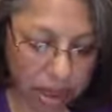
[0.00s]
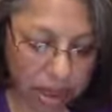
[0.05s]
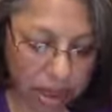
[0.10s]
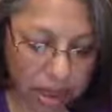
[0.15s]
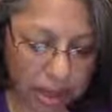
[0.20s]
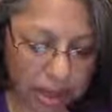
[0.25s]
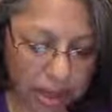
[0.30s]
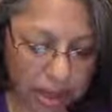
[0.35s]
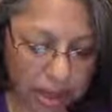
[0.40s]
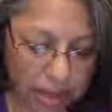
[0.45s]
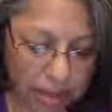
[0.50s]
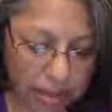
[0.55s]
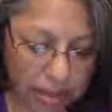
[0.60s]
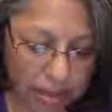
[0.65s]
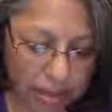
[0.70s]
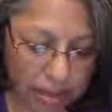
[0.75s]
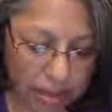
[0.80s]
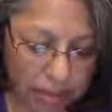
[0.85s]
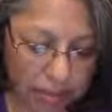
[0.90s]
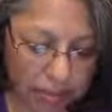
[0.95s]
and
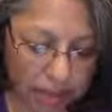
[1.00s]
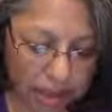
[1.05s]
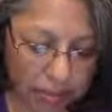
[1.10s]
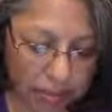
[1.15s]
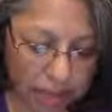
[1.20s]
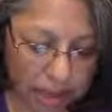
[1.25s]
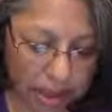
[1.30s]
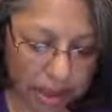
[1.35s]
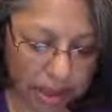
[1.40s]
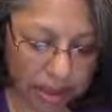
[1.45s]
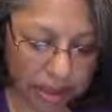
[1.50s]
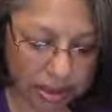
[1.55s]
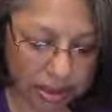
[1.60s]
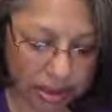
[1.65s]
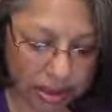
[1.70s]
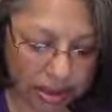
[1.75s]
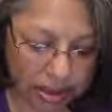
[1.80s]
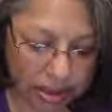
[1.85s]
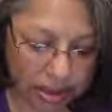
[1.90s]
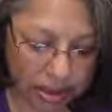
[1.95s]
then we can get
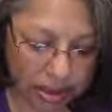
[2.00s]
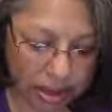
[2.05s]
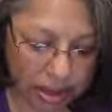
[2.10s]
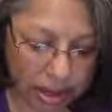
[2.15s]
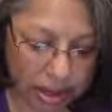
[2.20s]
started.